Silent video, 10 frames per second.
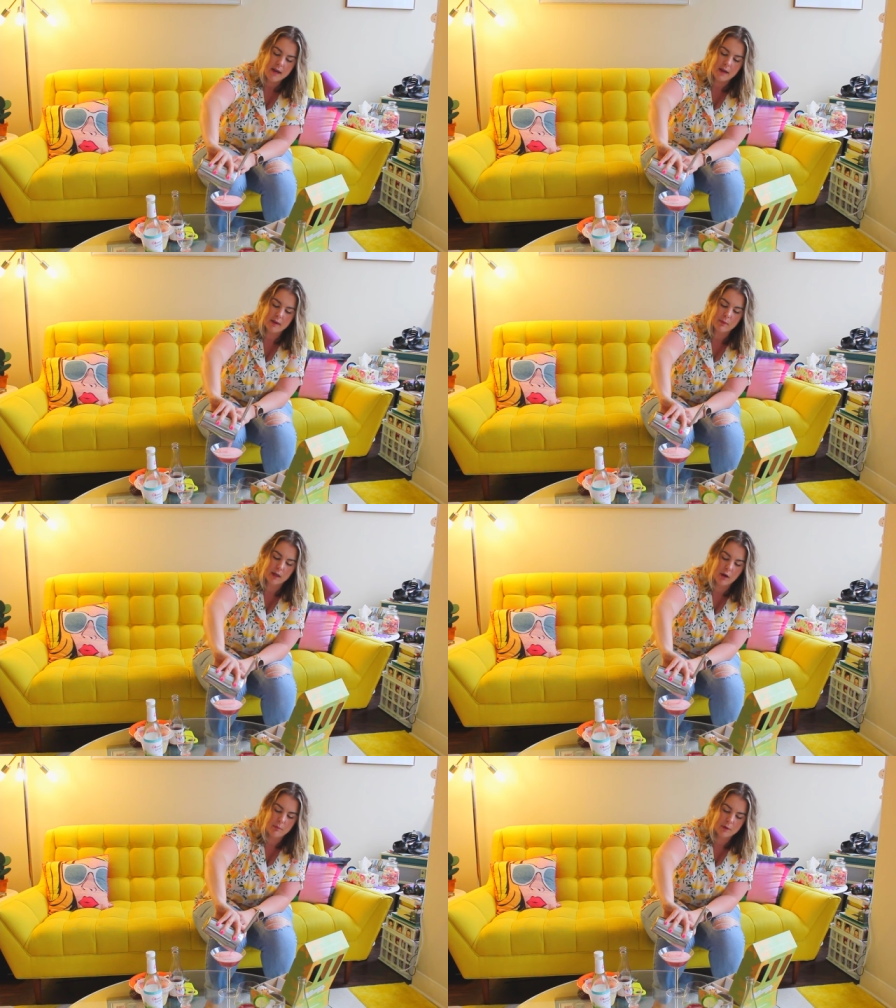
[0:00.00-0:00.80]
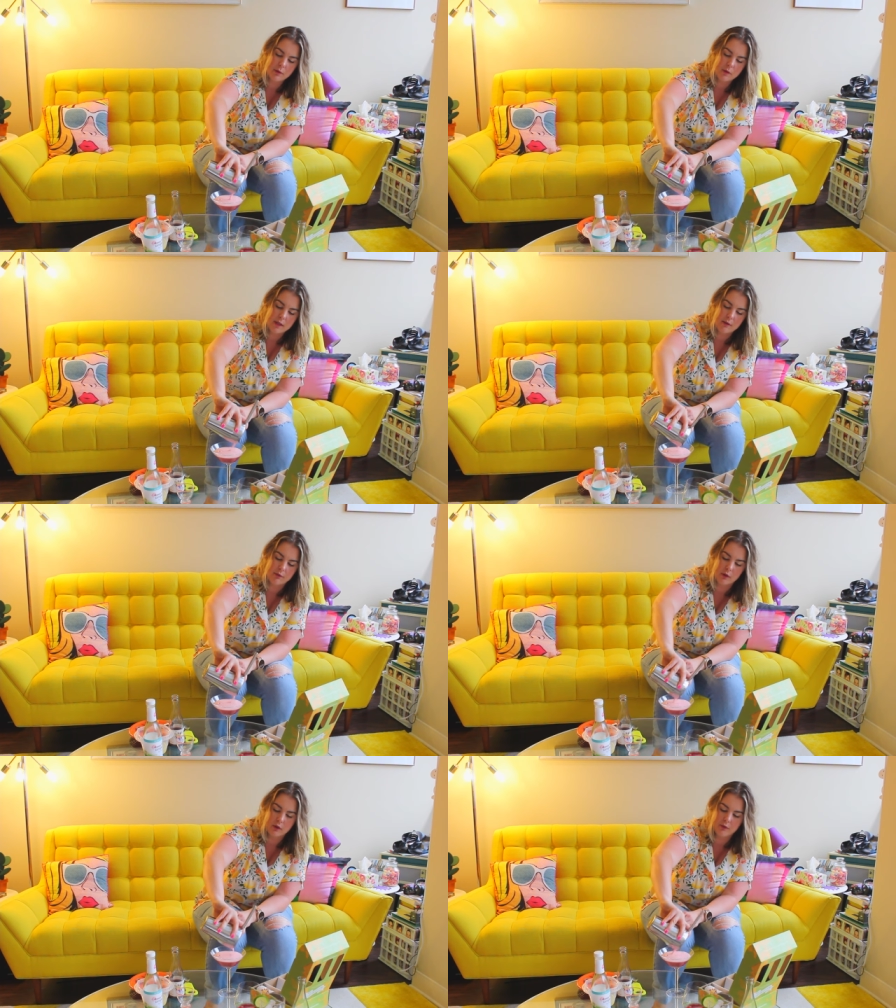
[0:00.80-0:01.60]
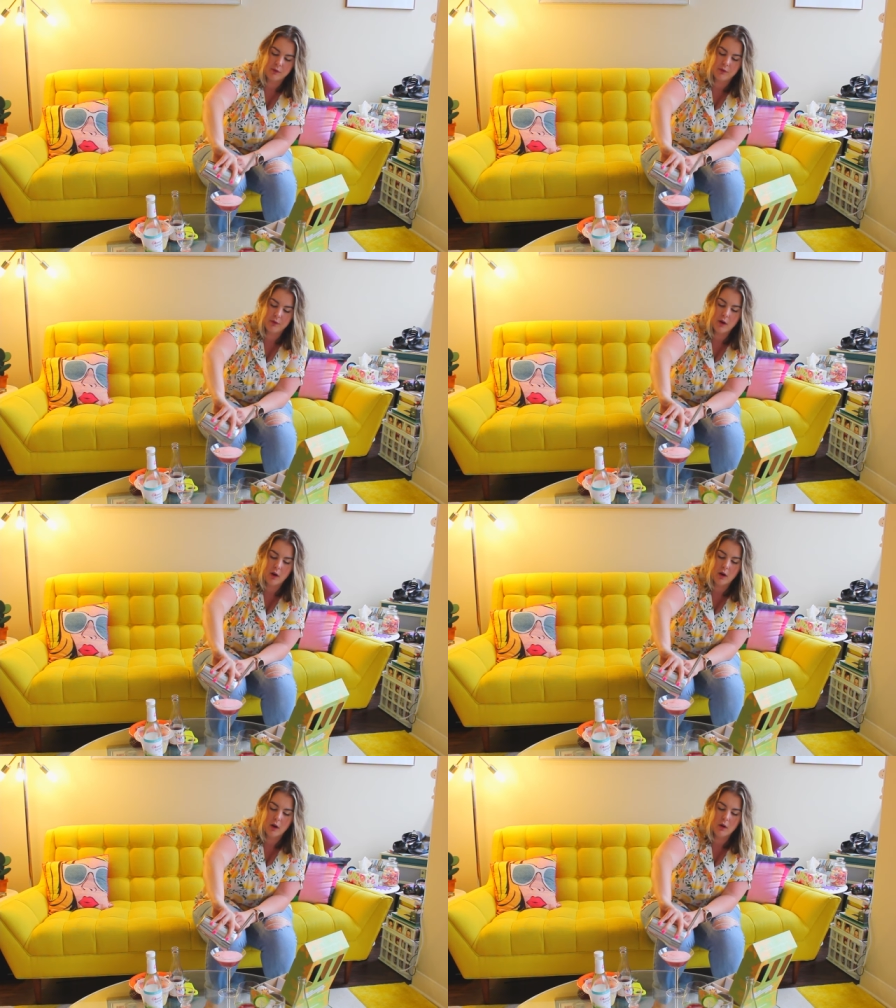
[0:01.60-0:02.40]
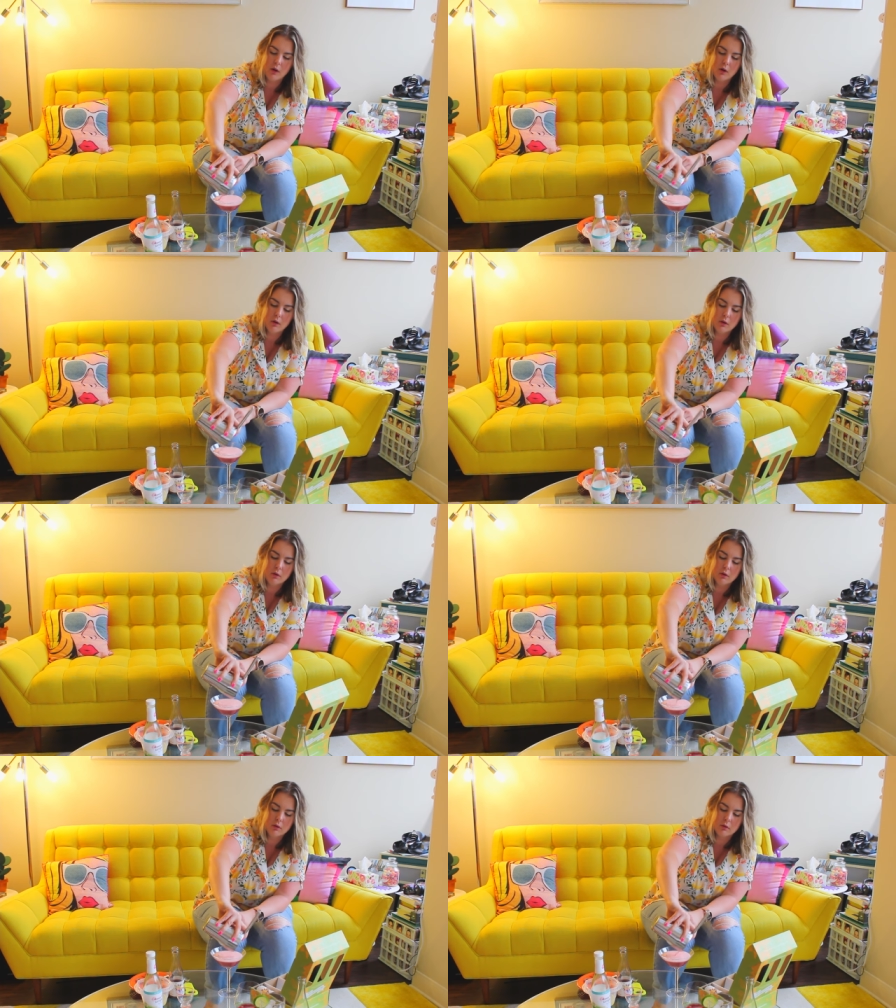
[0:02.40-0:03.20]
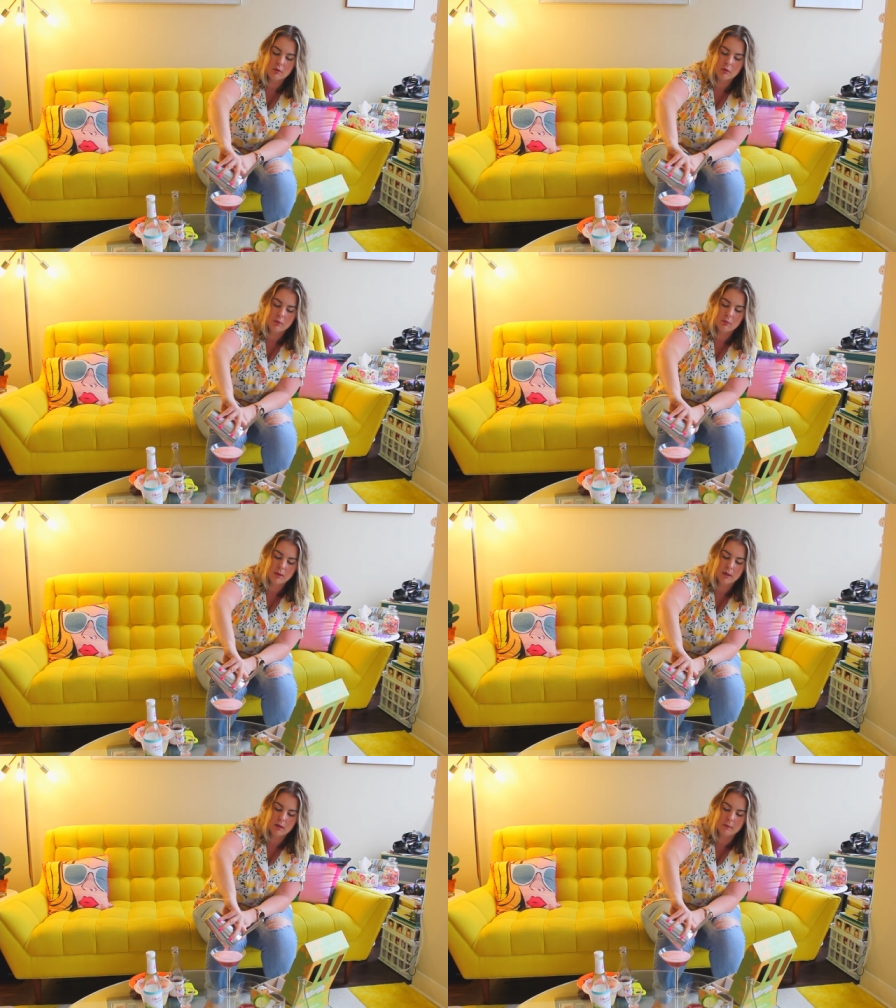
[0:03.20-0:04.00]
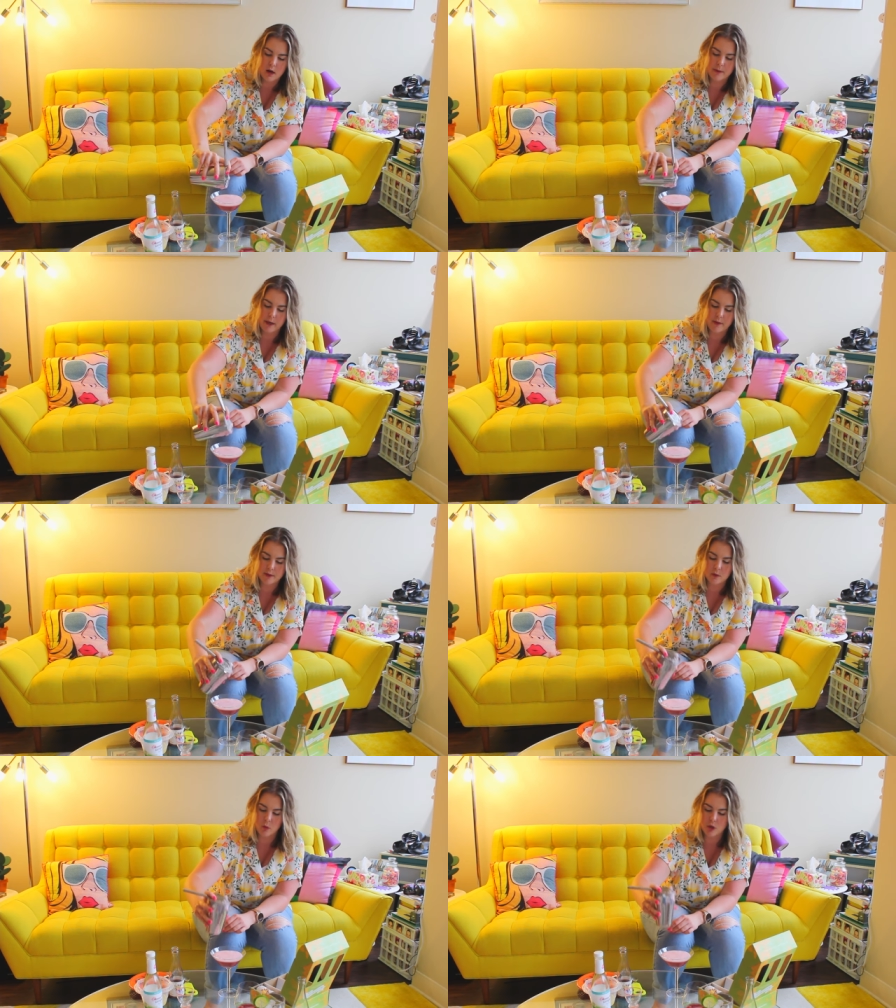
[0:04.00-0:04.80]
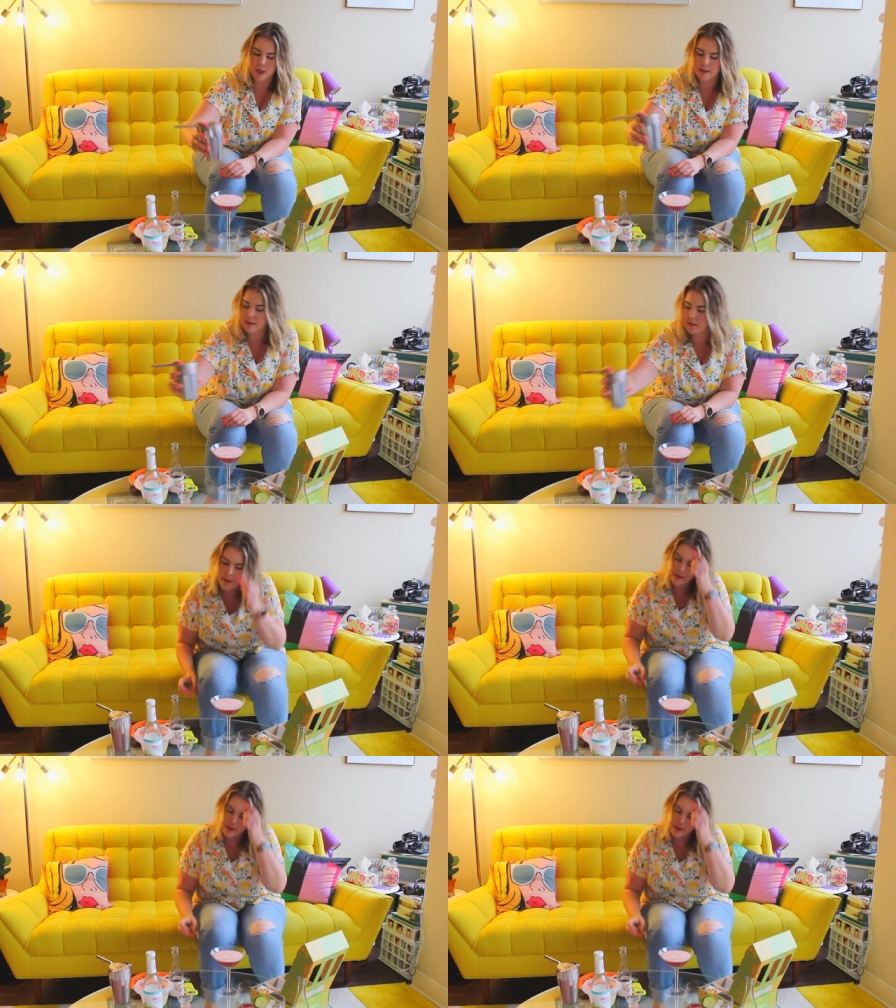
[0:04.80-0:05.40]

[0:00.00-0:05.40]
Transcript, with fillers: And then we got our beautiful foam. Oh my God, that's gorgeous. And